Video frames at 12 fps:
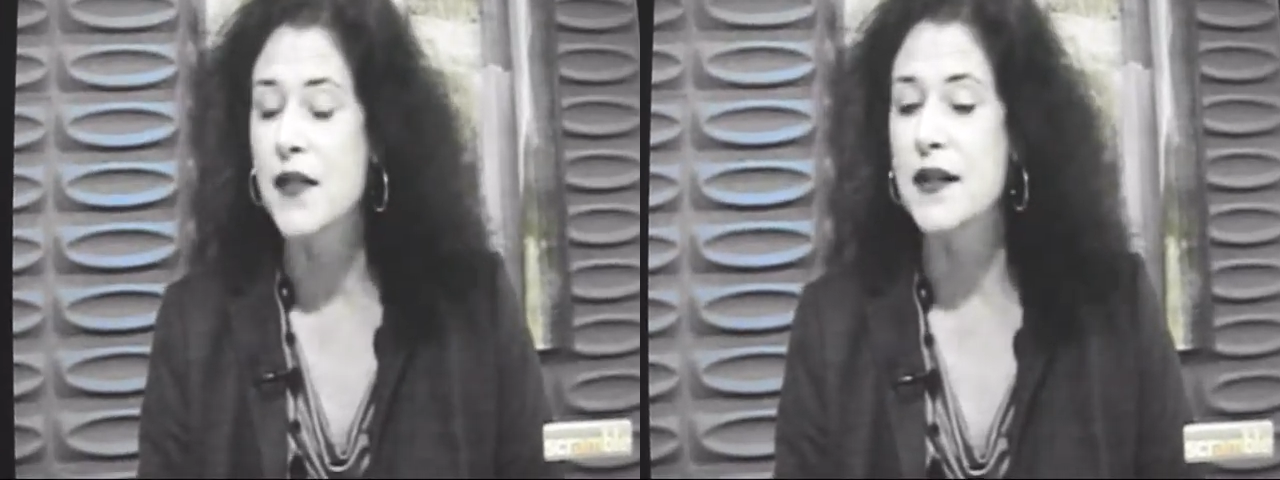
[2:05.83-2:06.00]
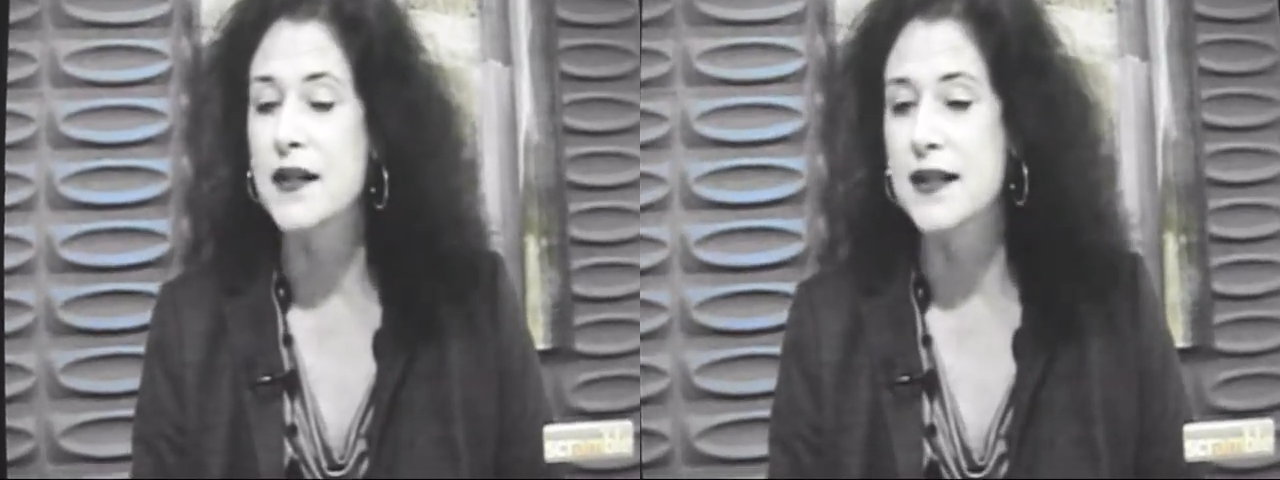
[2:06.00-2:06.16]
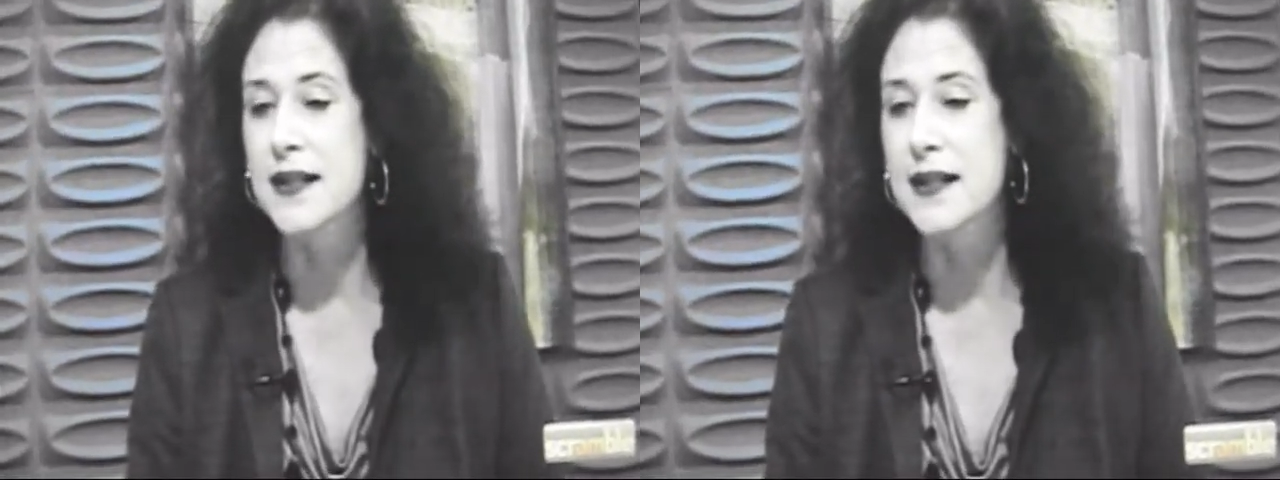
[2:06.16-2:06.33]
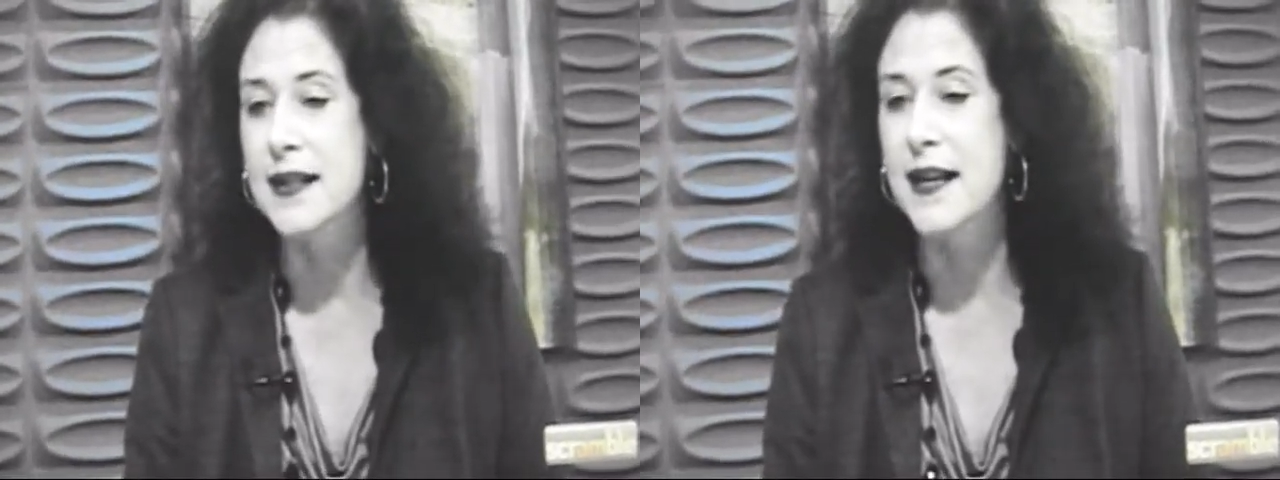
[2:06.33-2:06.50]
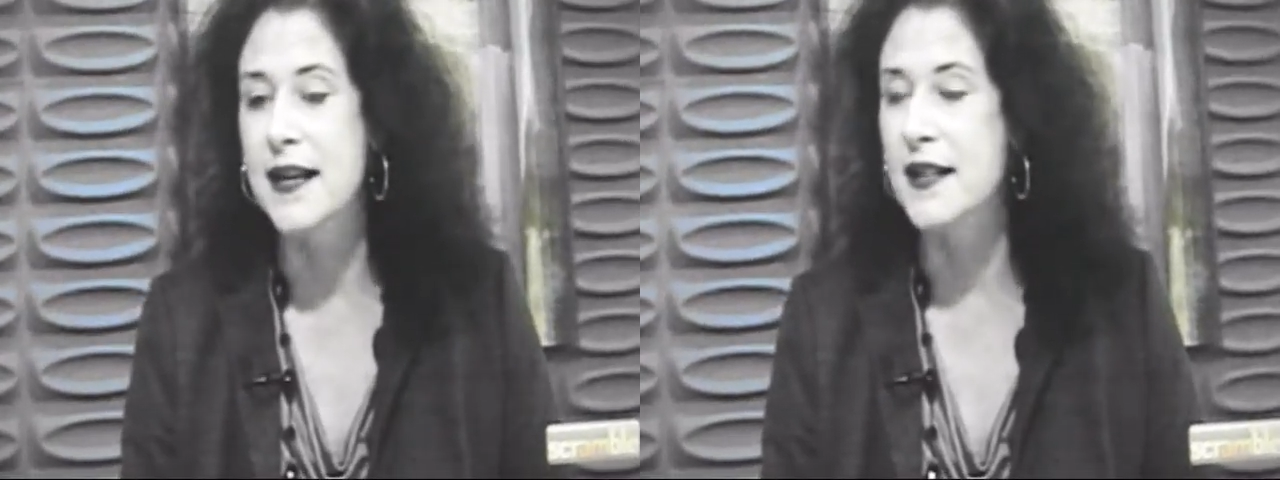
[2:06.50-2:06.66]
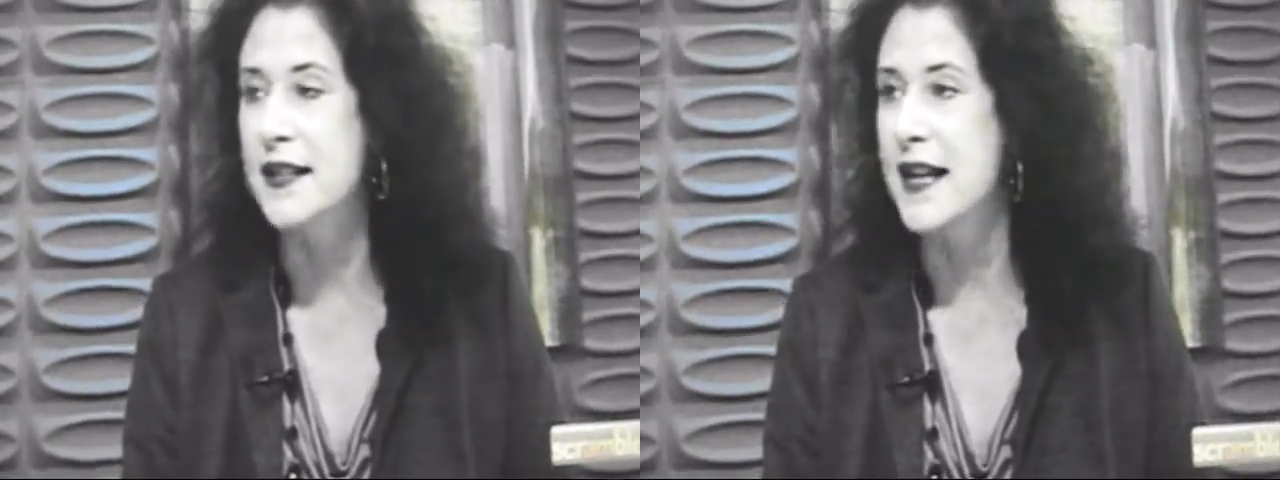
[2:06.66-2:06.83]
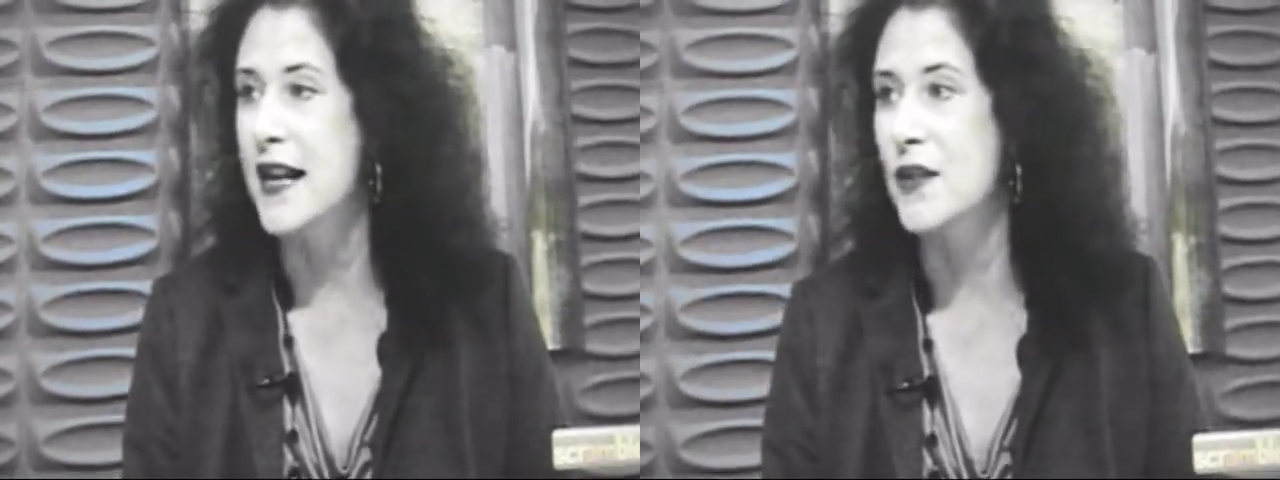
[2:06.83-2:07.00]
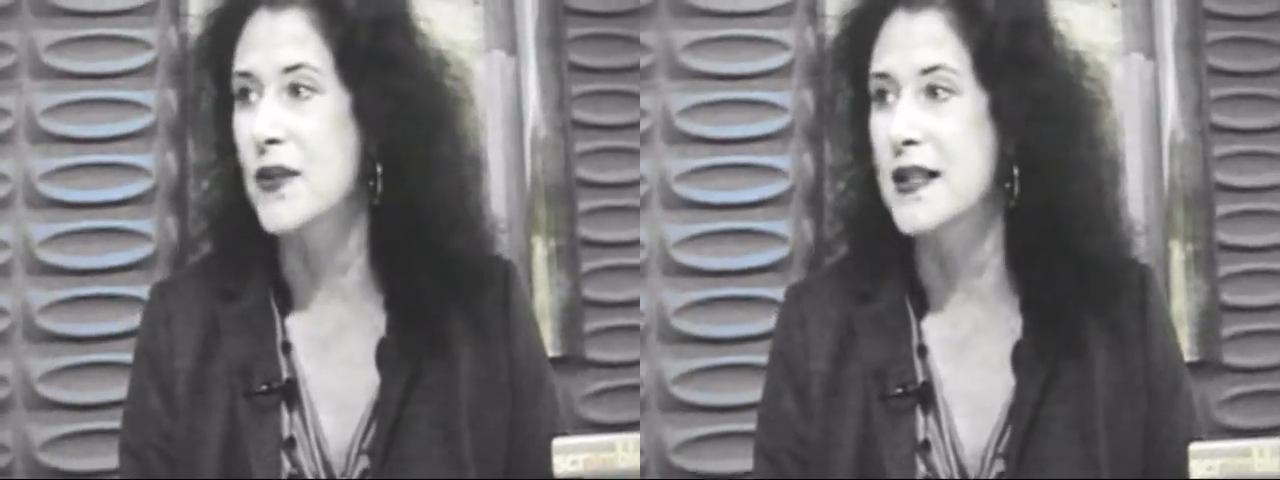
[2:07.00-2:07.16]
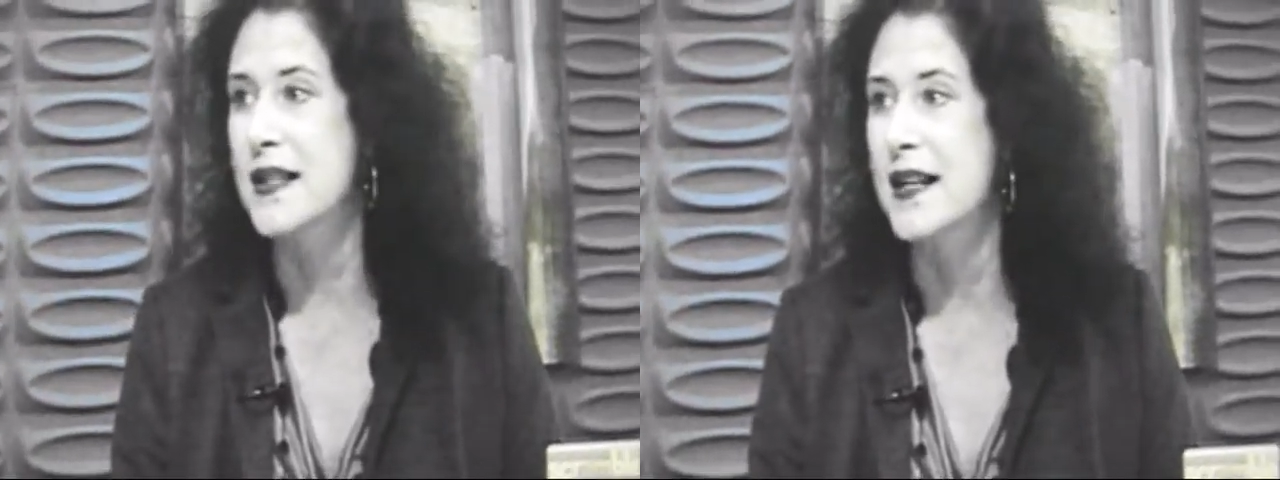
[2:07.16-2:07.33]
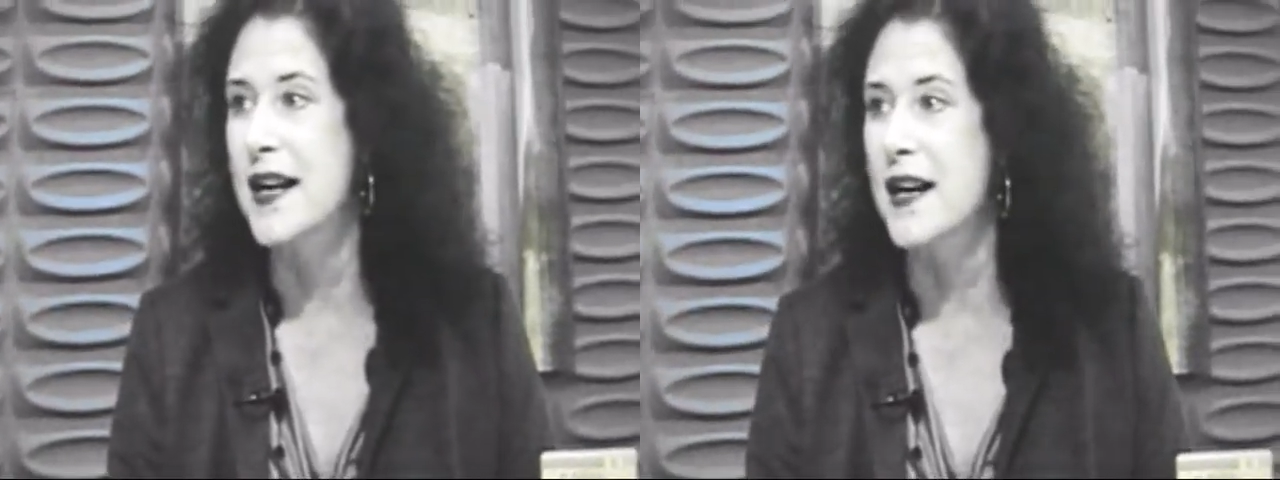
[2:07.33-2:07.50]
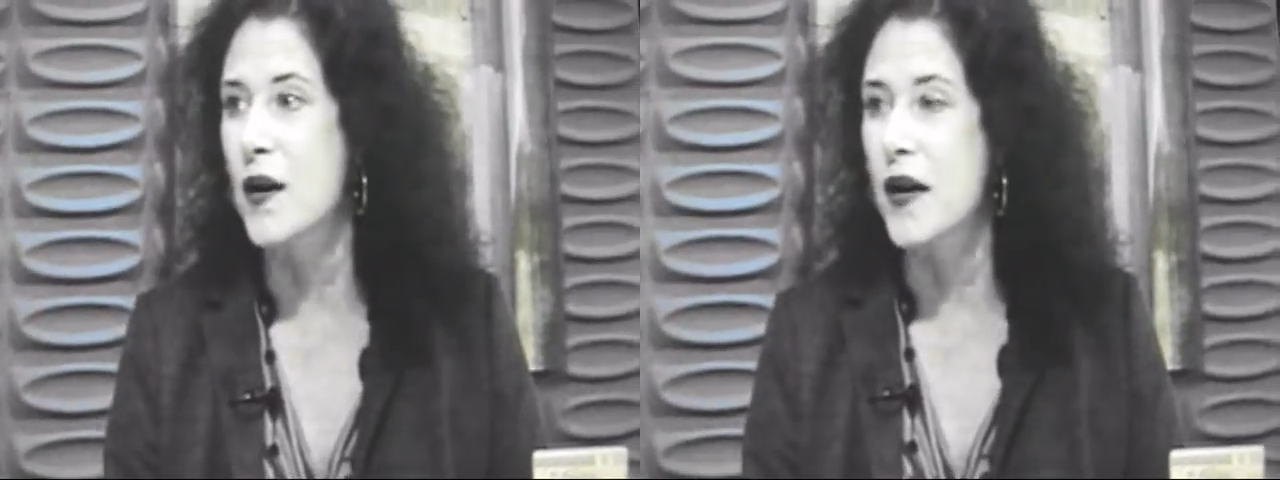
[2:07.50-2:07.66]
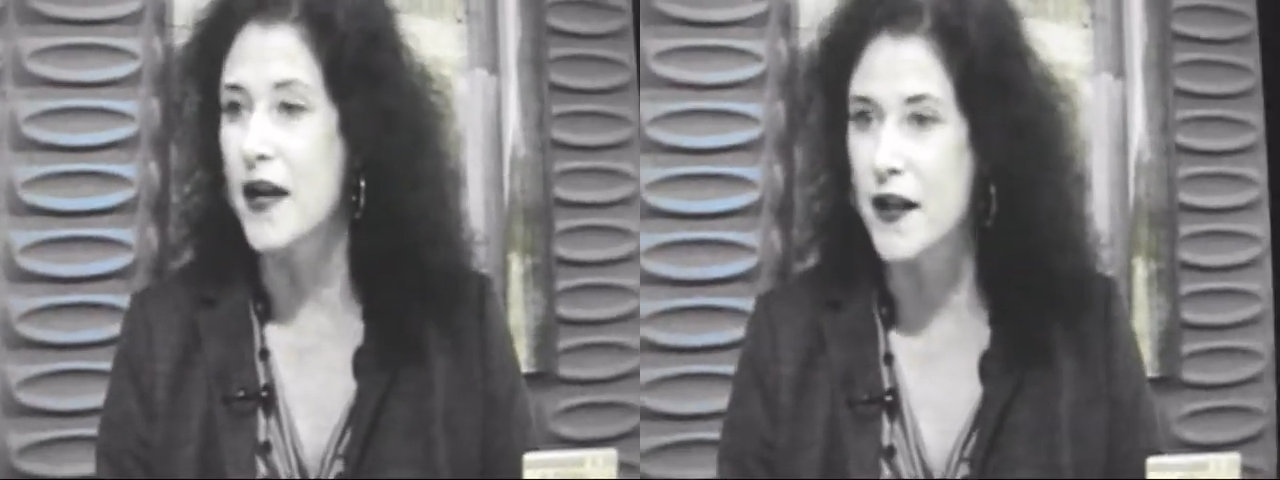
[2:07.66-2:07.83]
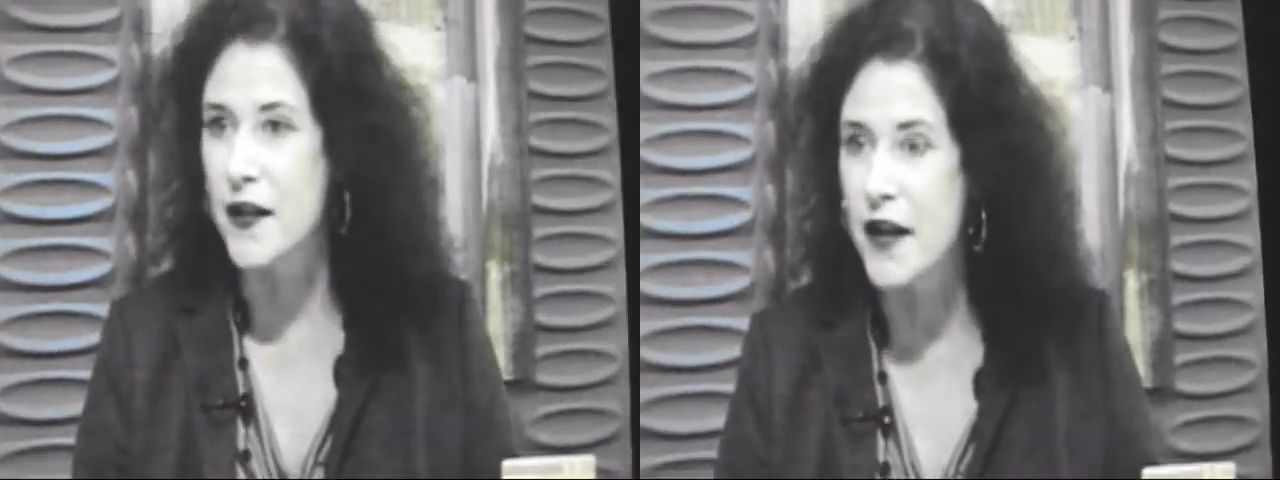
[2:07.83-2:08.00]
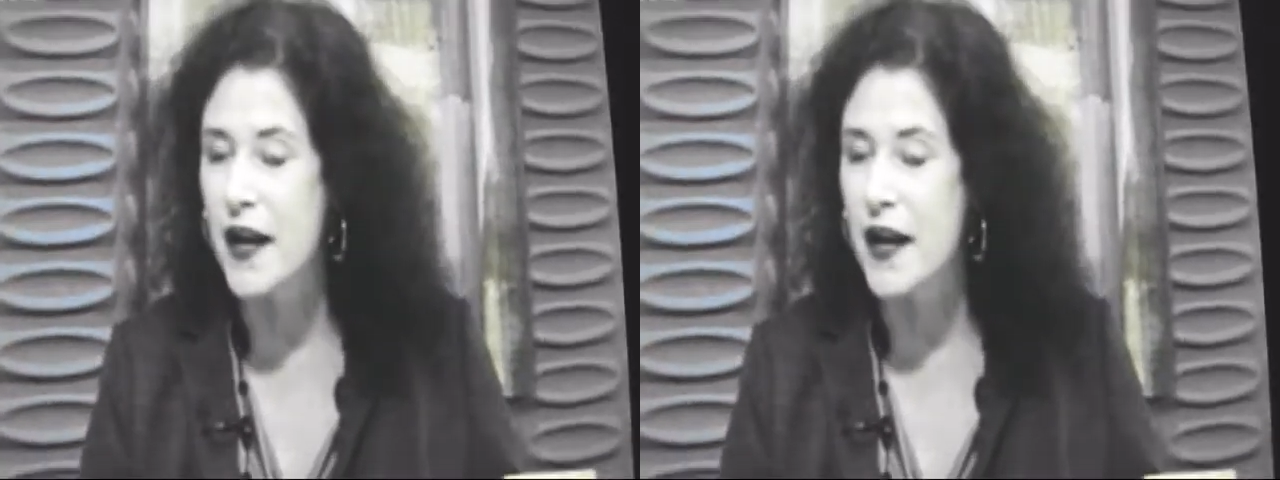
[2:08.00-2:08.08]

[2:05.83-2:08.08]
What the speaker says: This is set in South Louisiana, in the